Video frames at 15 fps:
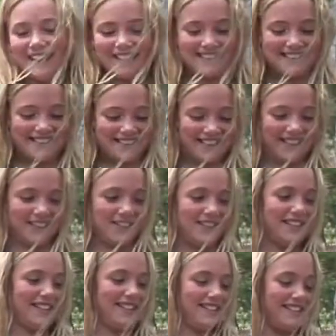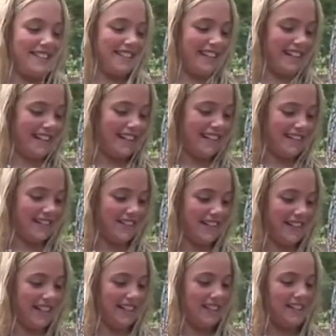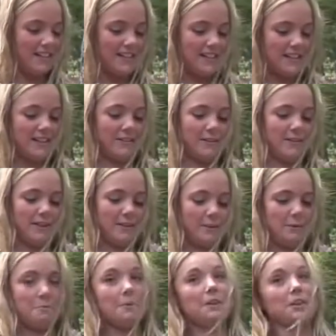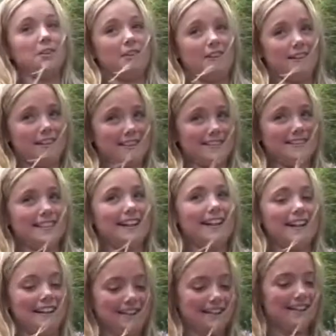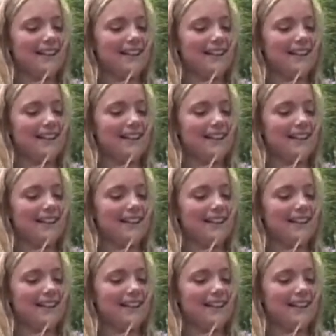It's going to be a little scary. Never mind it, we want a lot of slack.